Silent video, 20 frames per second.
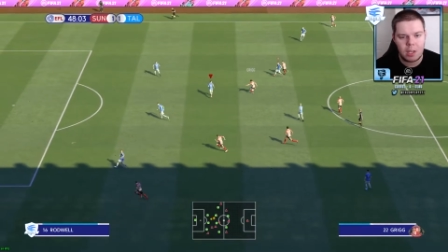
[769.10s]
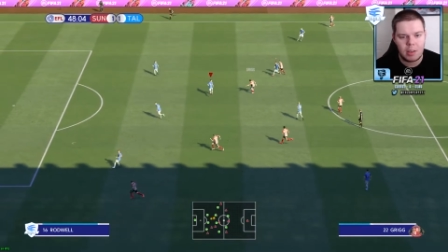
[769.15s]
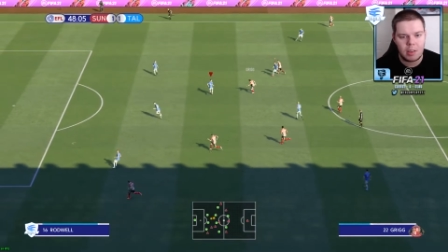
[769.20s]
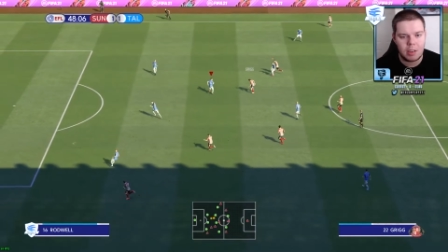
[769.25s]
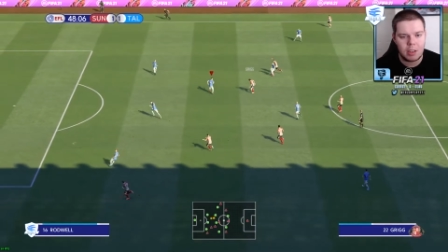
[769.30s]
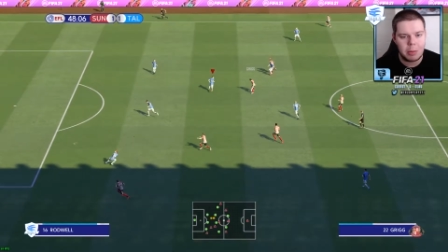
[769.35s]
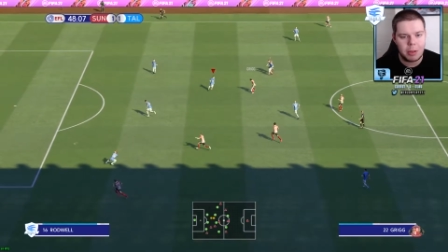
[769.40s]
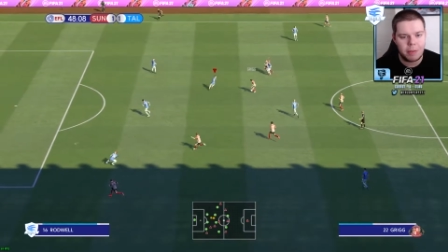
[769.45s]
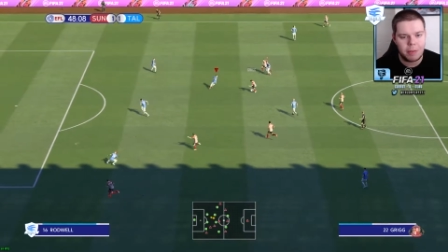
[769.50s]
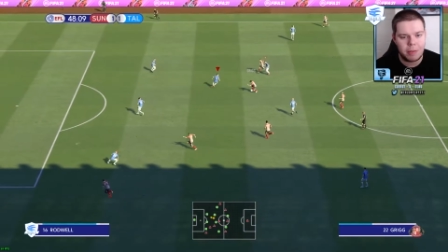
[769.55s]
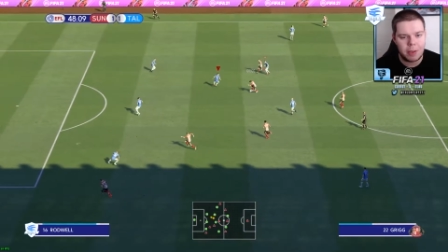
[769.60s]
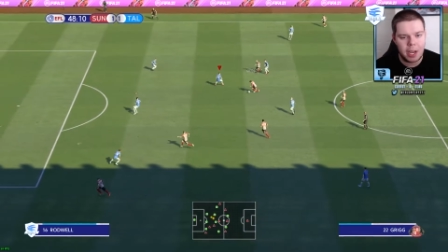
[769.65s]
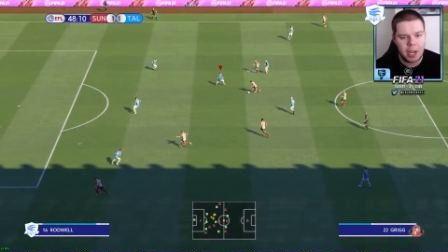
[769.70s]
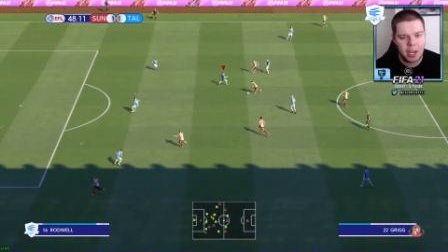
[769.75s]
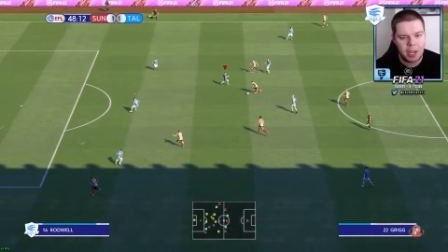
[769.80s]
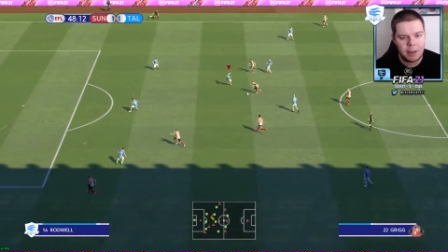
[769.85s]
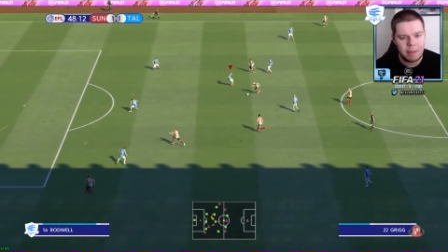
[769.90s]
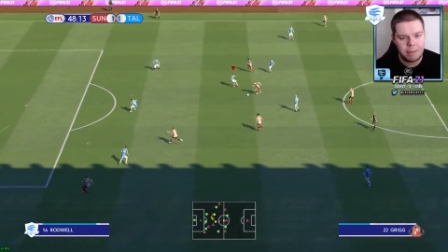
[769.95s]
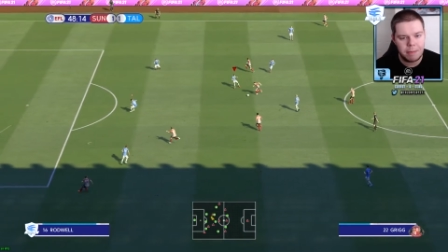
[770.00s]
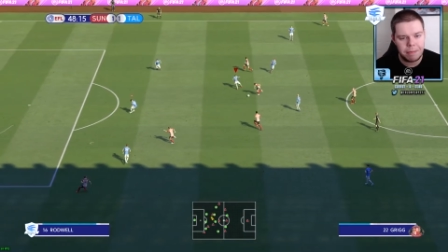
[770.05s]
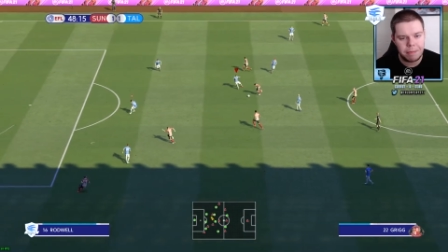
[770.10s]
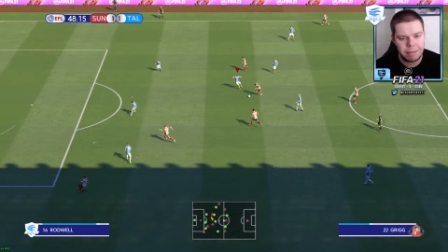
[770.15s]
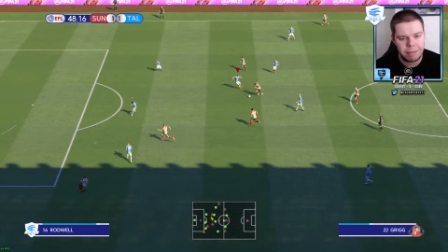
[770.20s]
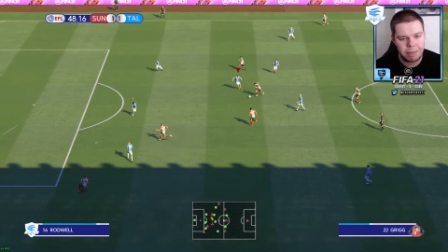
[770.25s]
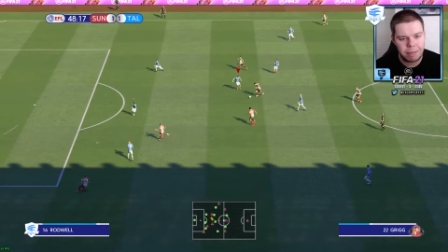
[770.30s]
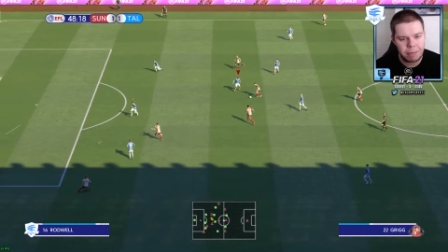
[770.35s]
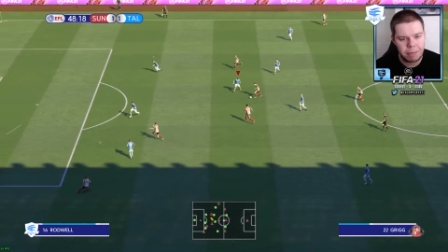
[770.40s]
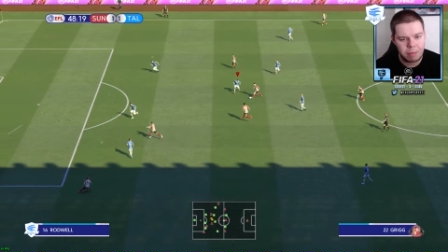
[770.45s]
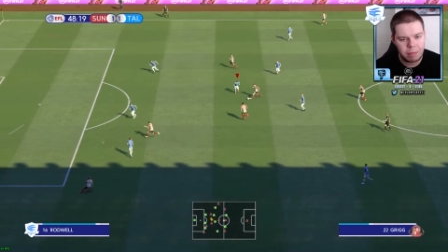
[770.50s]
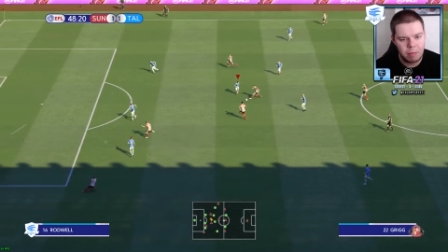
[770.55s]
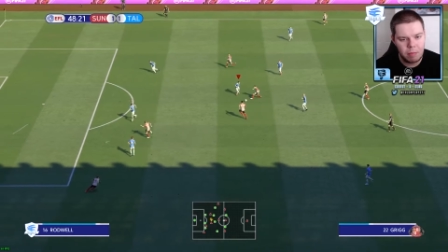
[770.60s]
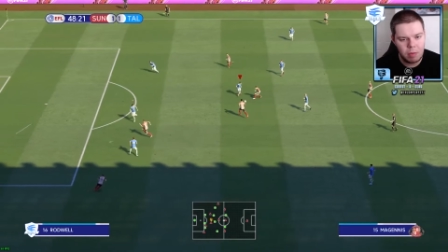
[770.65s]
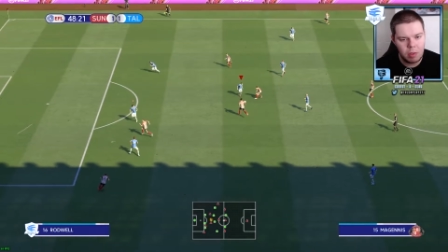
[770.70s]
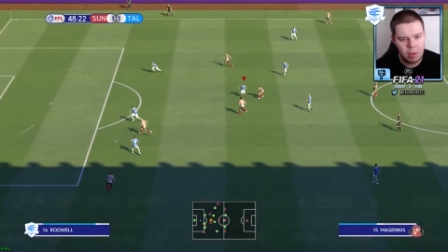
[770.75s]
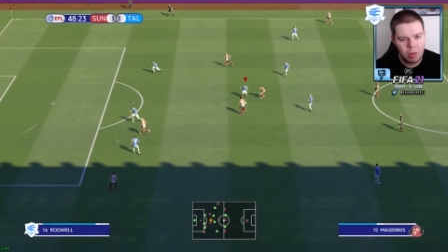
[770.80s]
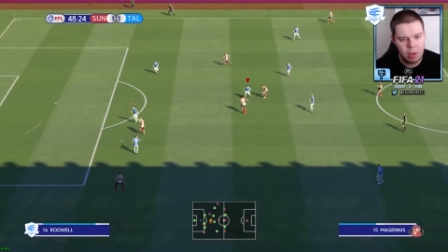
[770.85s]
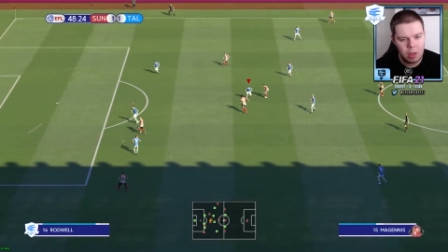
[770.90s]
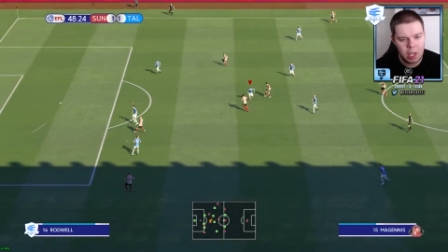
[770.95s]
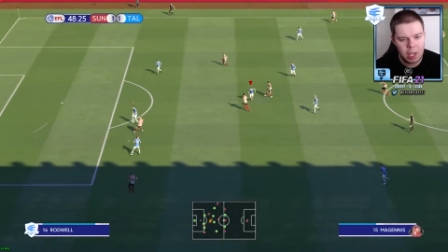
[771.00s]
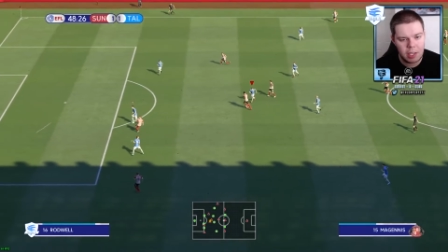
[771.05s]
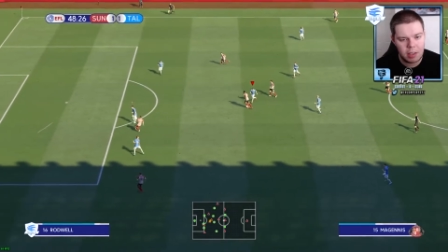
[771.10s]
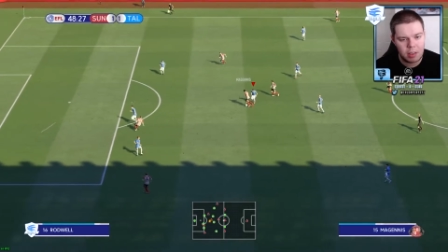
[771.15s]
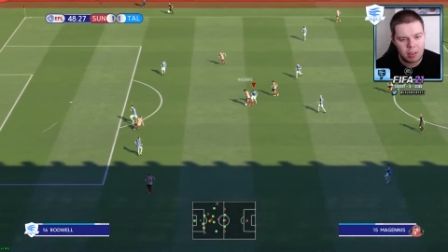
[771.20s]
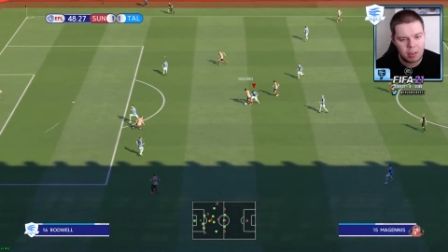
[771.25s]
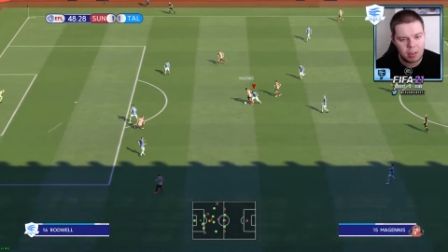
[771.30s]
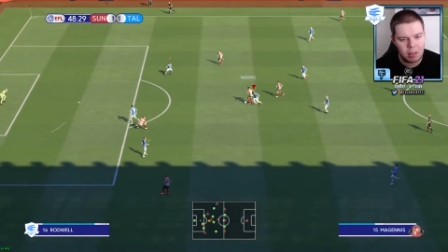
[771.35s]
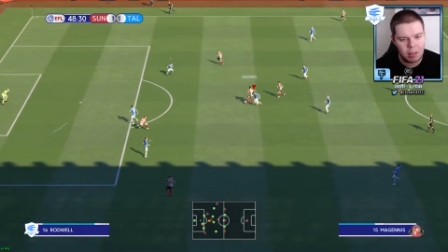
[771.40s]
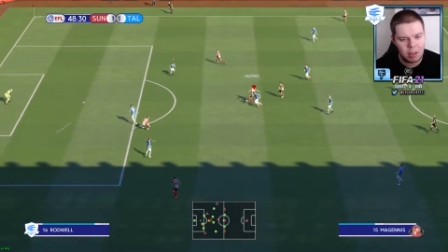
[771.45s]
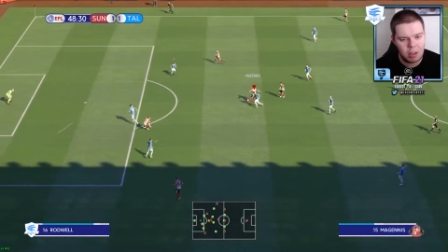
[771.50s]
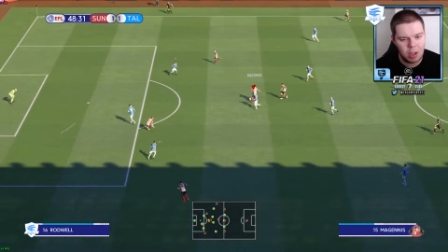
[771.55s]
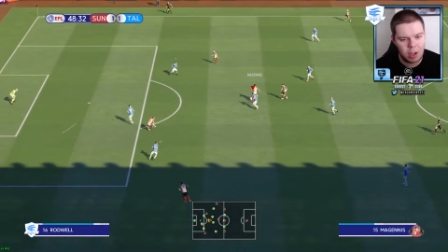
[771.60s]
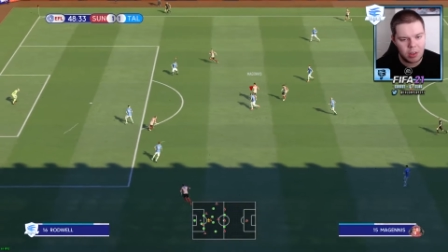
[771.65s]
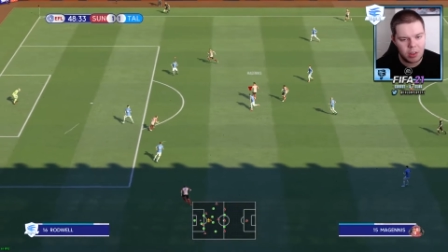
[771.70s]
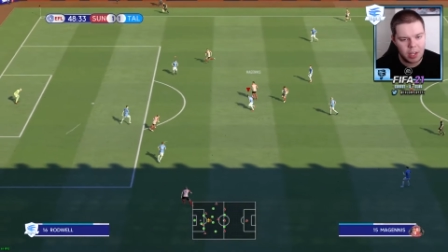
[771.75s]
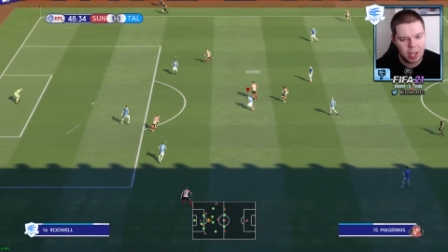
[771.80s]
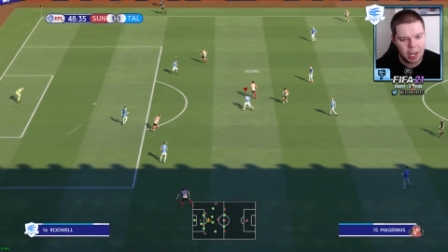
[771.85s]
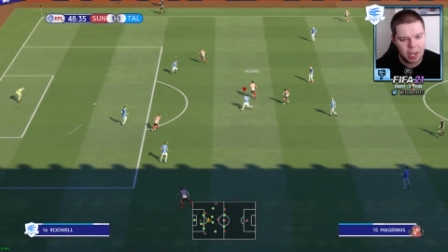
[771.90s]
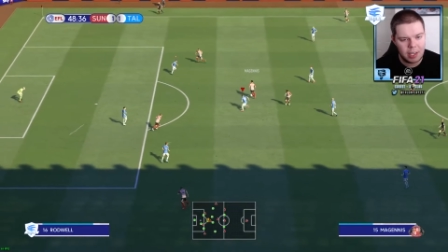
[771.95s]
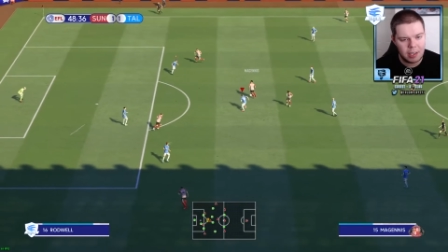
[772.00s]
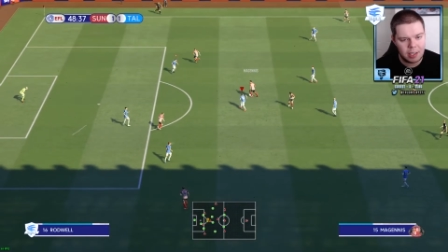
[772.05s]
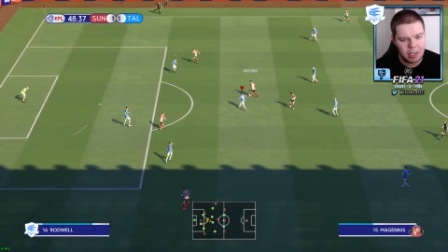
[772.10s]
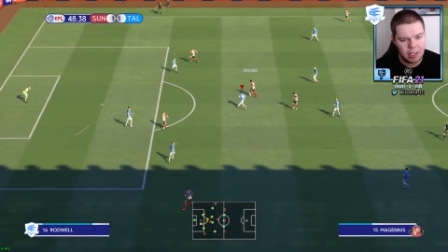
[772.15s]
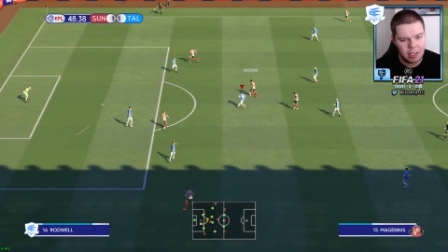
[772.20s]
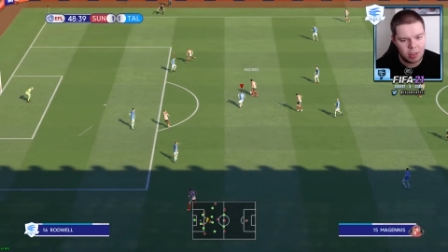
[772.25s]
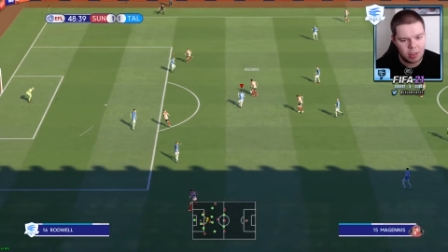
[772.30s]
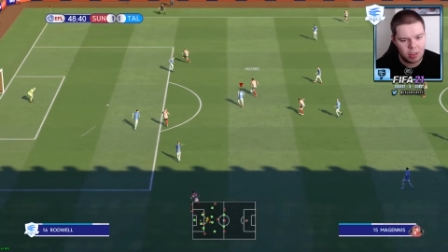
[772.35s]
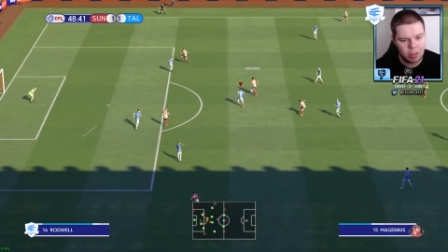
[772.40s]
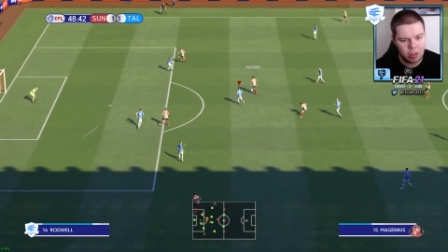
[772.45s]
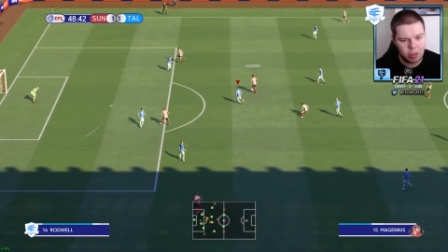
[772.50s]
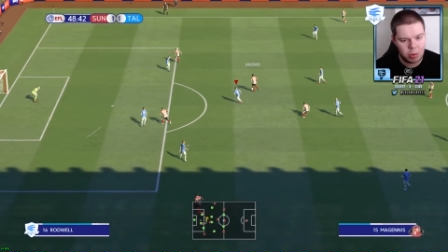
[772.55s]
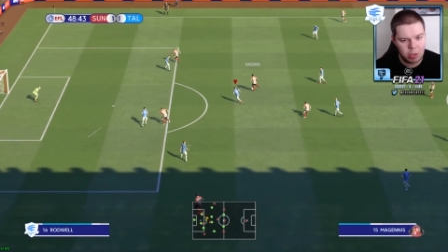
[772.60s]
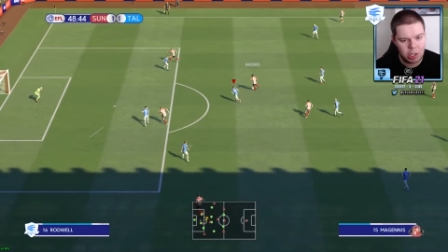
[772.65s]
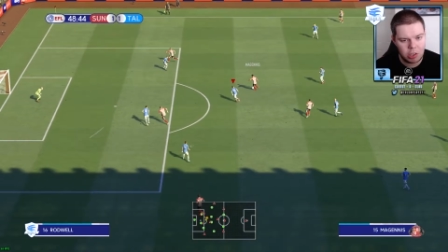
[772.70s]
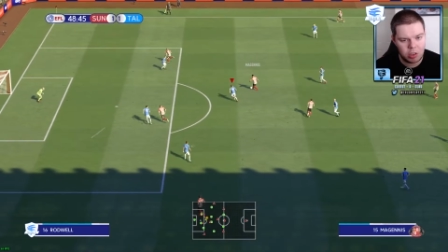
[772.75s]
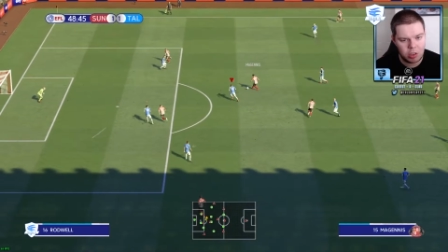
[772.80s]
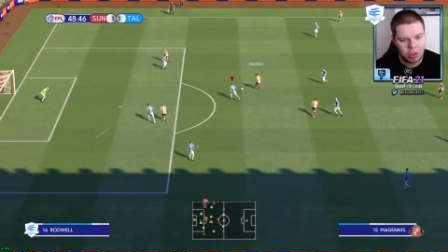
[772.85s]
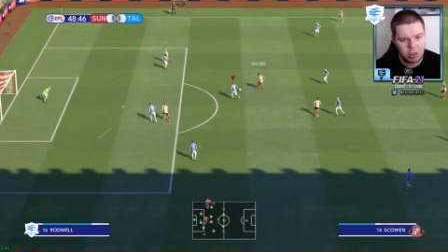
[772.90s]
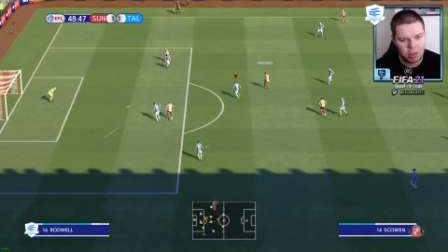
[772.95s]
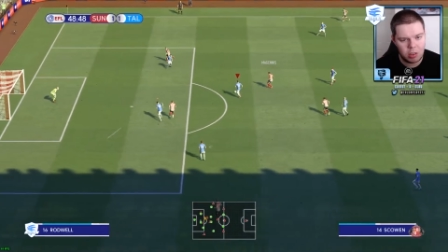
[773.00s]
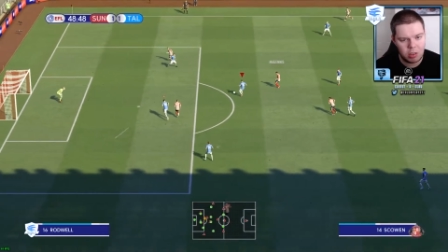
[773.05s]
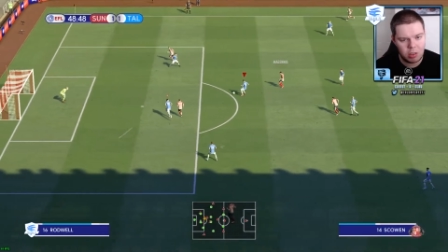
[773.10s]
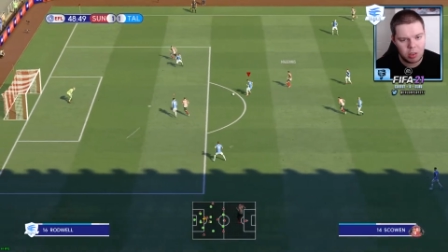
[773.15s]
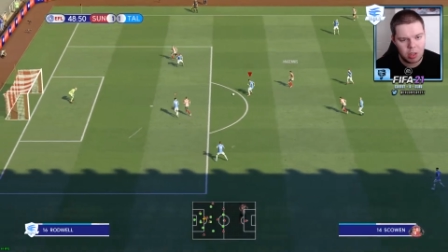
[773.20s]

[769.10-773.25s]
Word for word: To be fair, it's not the ideal situation.